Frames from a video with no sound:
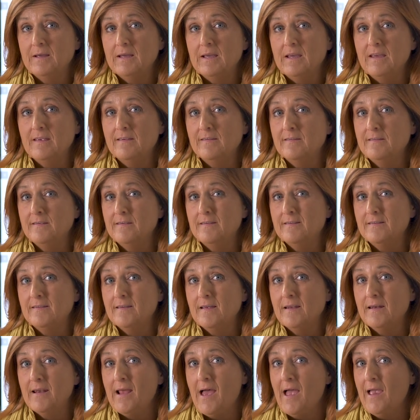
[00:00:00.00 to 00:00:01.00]
Is this
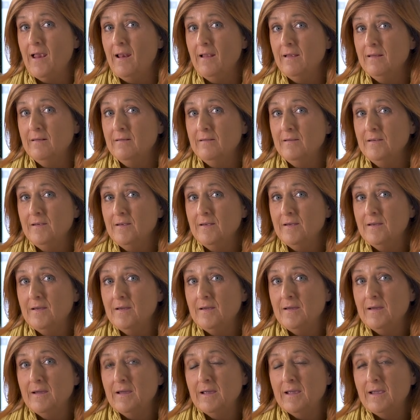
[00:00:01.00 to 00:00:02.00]
an island?
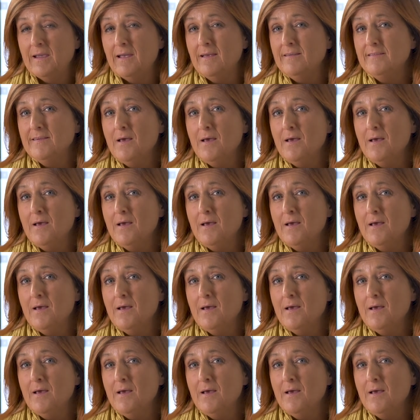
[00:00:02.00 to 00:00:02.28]
Can